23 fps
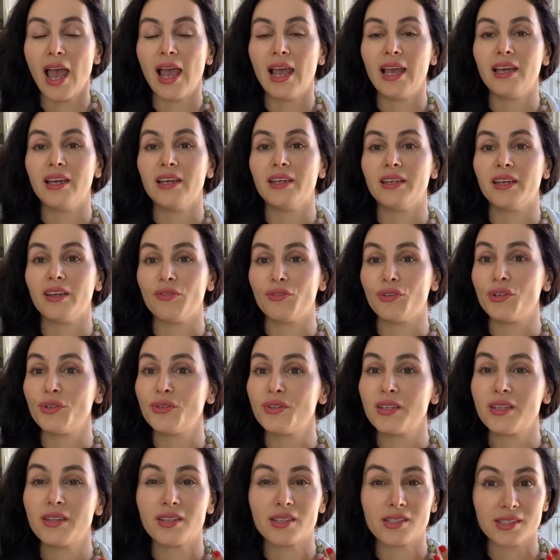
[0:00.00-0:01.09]
And if you
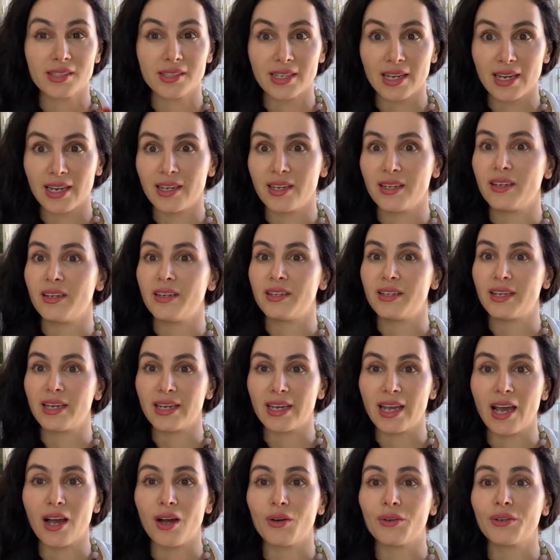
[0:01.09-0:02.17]
did this day in and
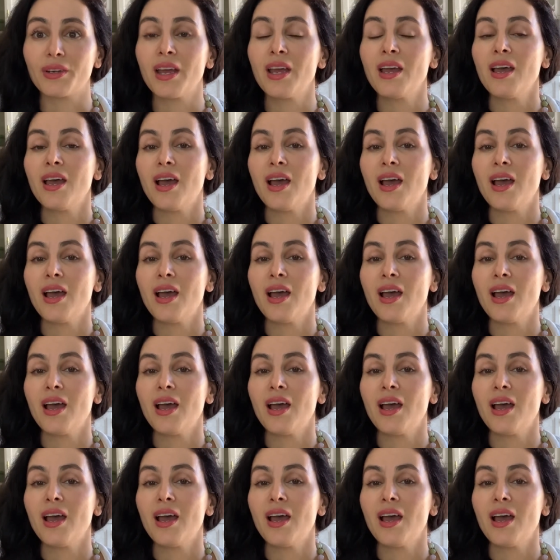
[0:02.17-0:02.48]
day out,